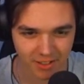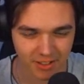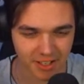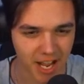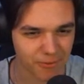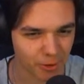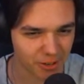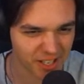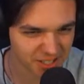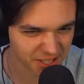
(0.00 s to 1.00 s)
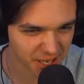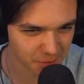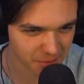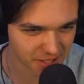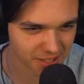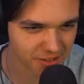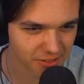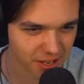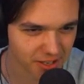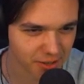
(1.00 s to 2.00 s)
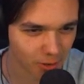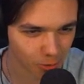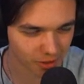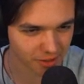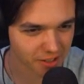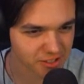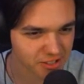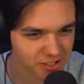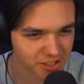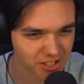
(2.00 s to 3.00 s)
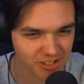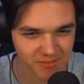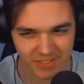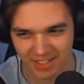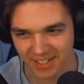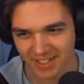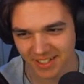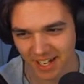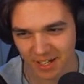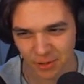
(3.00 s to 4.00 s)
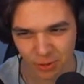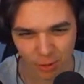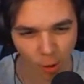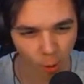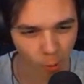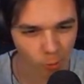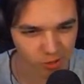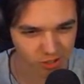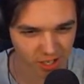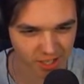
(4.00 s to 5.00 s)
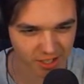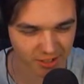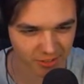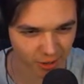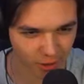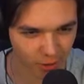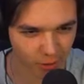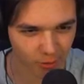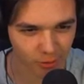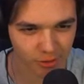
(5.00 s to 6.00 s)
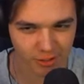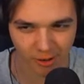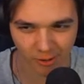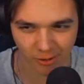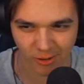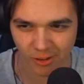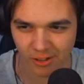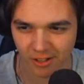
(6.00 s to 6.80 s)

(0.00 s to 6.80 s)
Never hit an enemy in their coconuts. And no saying the hard yar.